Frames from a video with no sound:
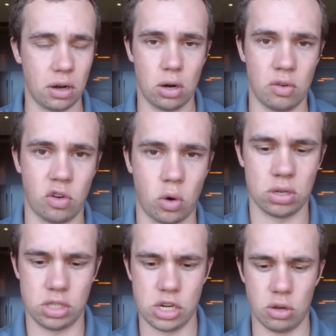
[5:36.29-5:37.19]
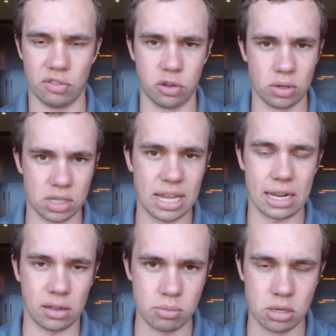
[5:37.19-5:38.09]
There are, of course, you know, the Florida State
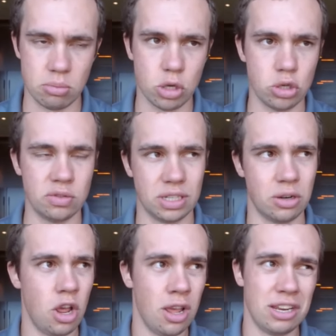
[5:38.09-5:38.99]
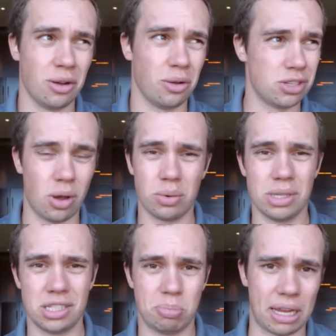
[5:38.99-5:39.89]
and Clemson moves, and, you know, there's
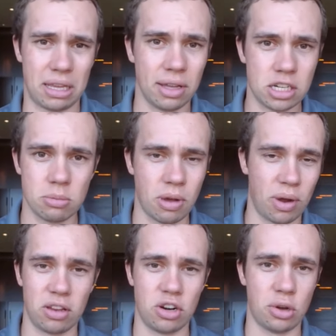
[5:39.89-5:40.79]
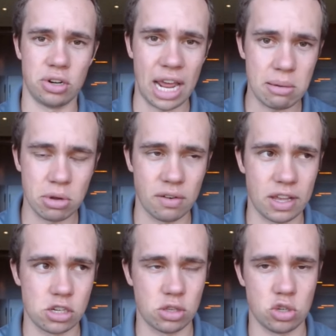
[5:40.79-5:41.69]
always speculation about whether Notre Dame could
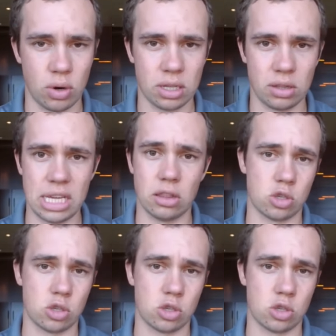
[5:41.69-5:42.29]
eventually join a league.